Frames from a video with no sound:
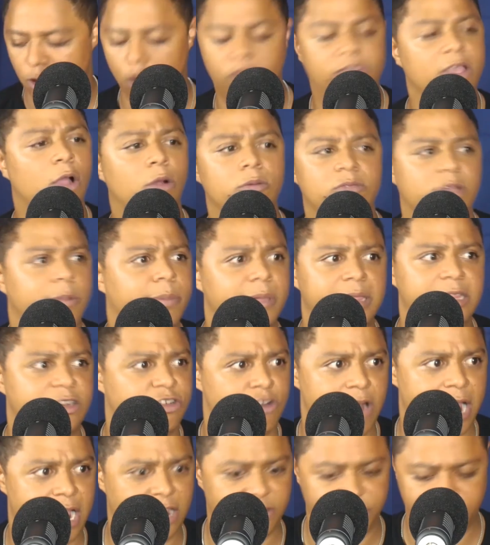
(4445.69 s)
Hotel room's completely
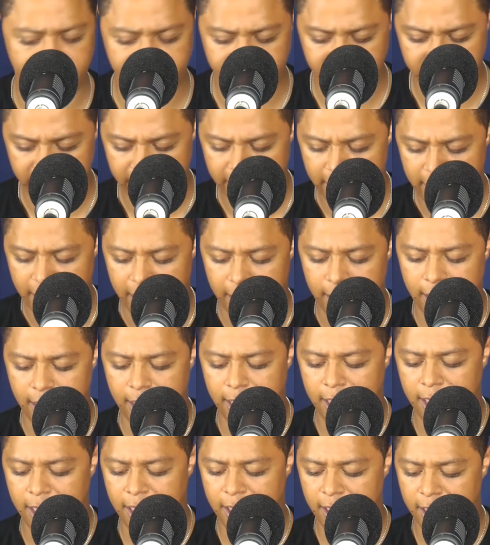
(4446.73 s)
trashed.
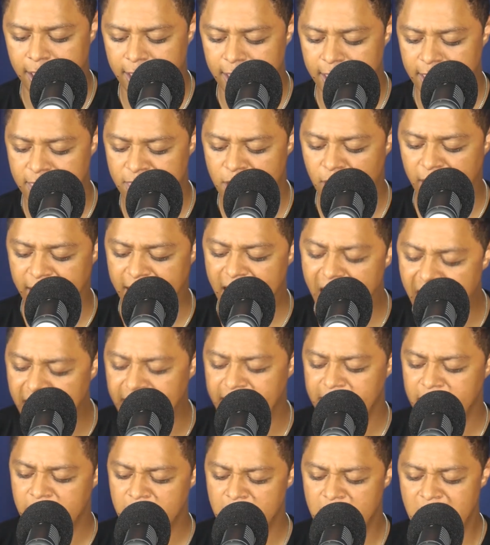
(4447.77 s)
They're like,
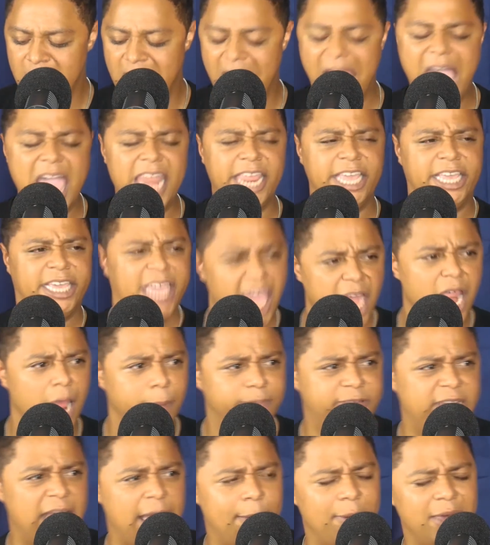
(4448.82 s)
Eddie, get
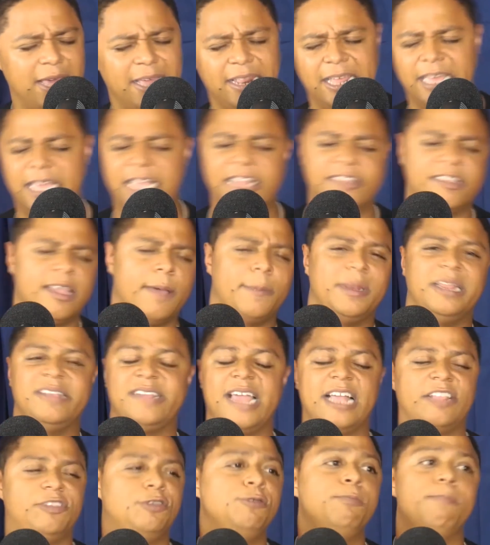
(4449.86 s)
up, damn it. And he gets up and he's
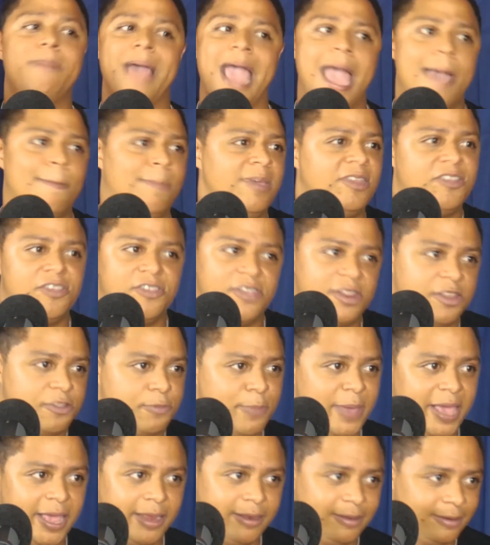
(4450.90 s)
got 2 bad bitches in his
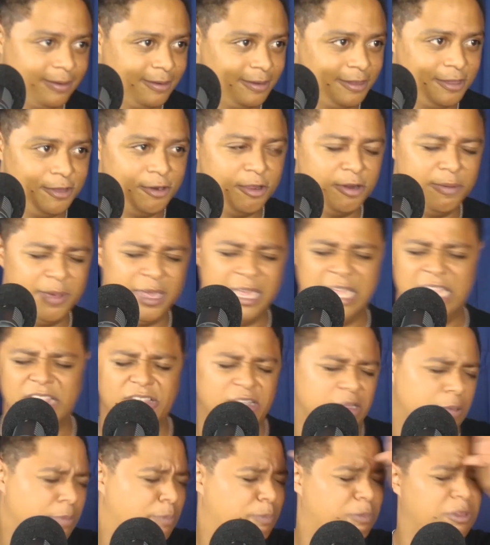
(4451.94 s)
bed. You know what I mean?
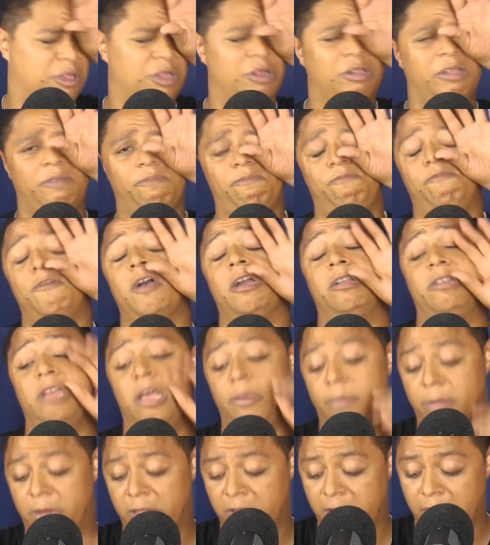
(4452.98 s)
He's clearly fucked
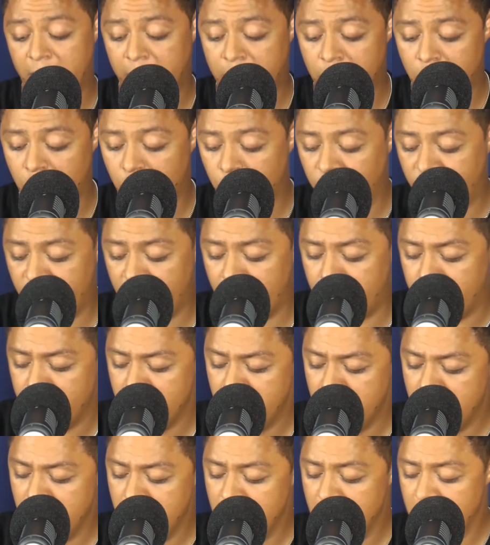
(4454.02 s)
up. And he's like, what's up?
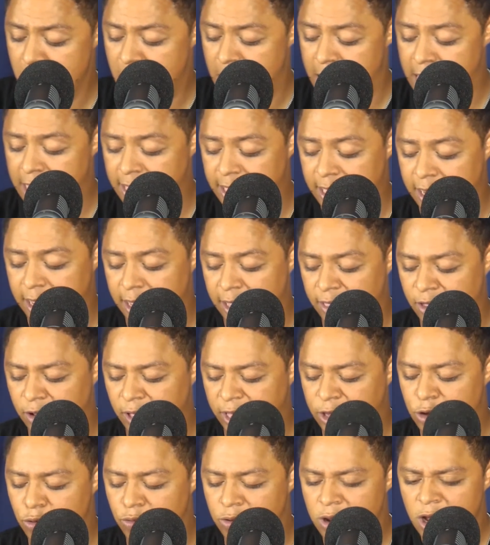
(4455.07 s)
And then they're
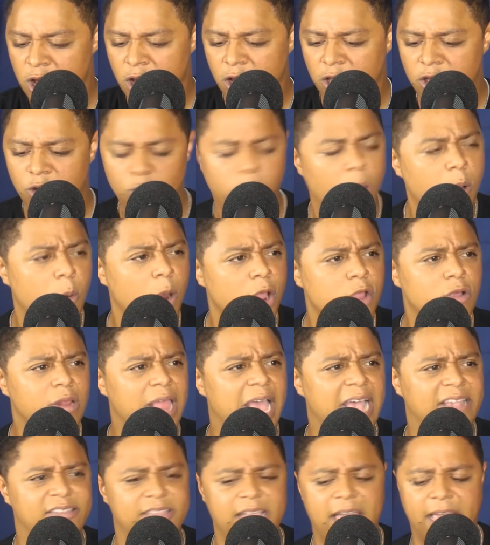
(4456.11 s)
like, where were you
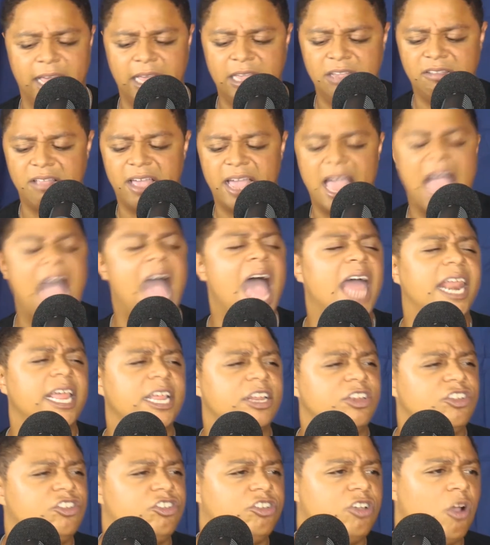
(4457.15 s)
last night? He's like, I
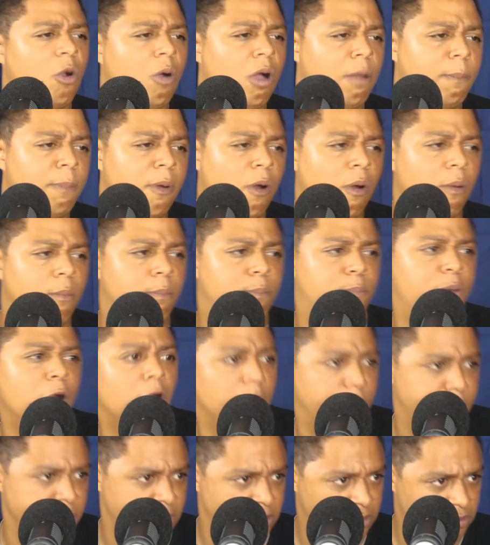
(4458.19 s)
didn't show up on
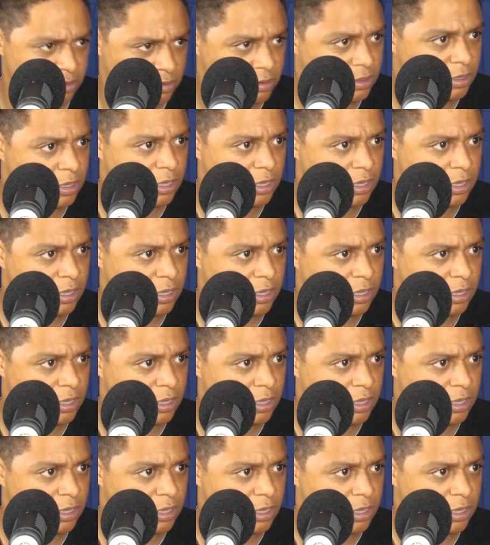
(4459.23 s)
purpose.